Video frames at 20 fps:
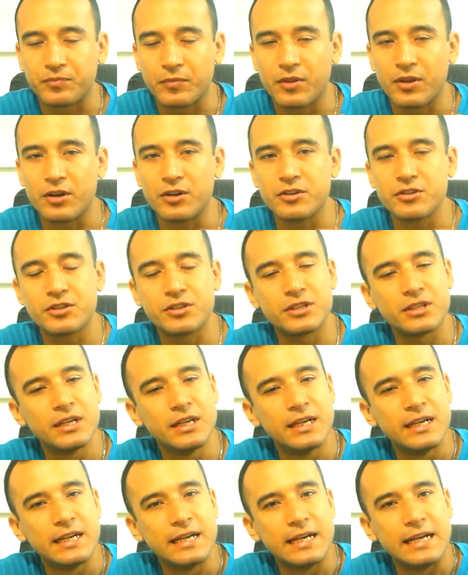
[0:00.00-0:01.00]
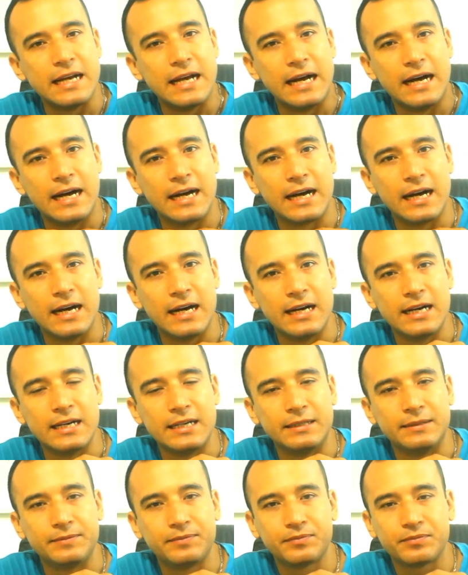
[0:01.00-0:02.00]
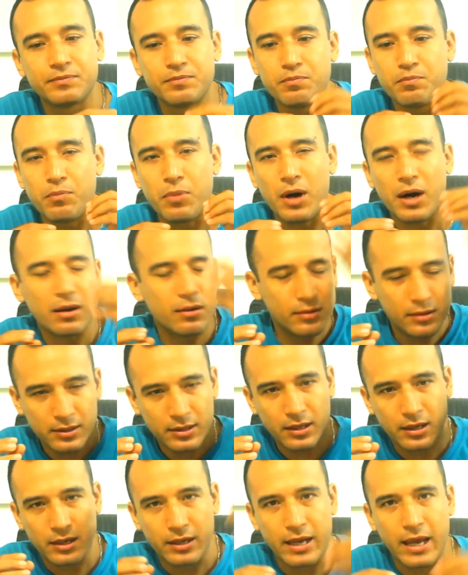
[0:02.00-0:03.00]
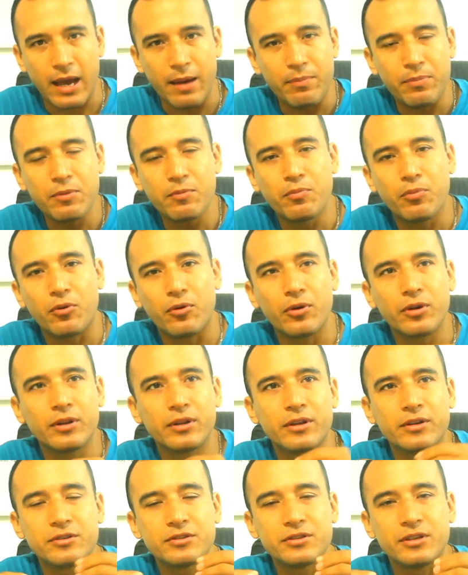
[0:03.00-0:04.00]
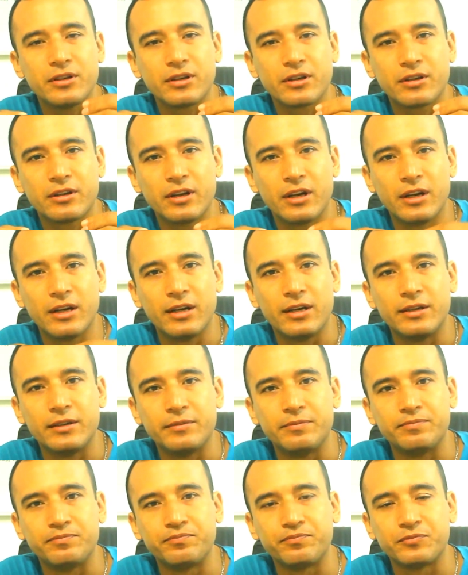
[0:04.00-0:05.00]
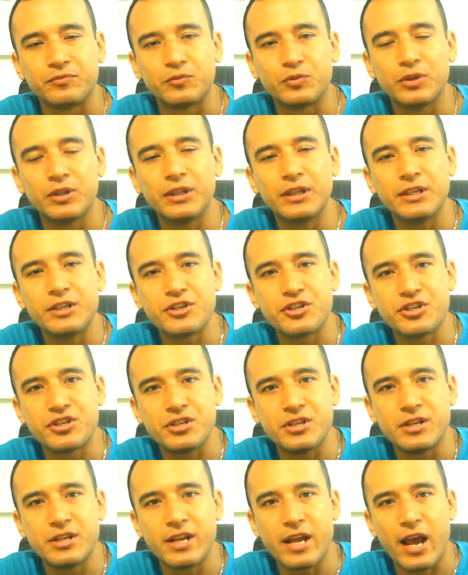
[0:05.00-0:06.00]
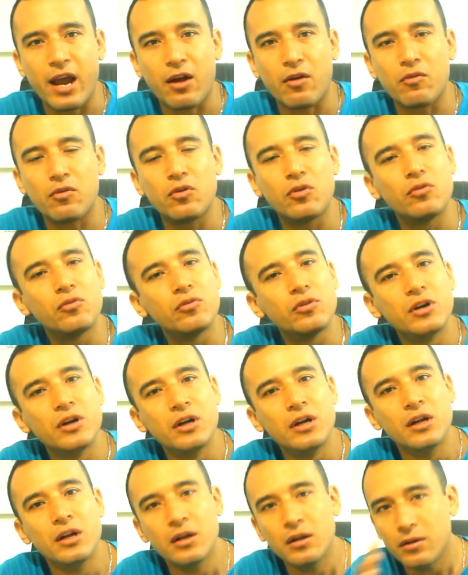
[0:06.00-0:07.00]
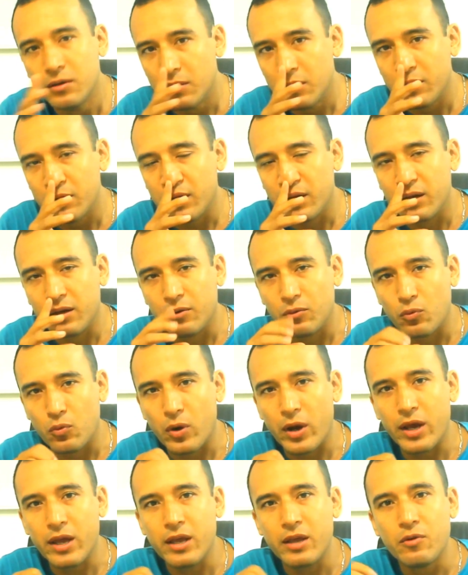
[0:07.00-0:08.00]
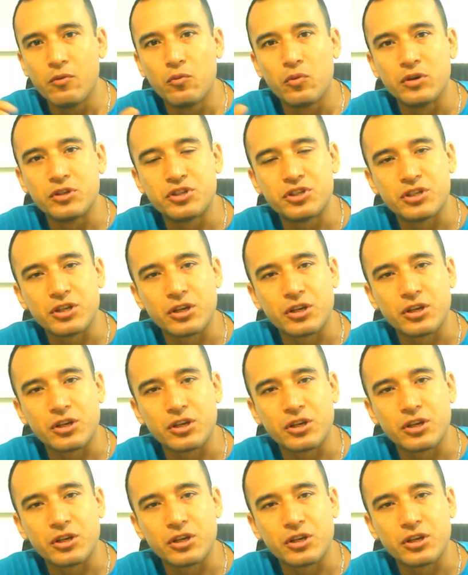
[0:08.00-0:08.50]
there's a gapping point. There's a really narrow way in which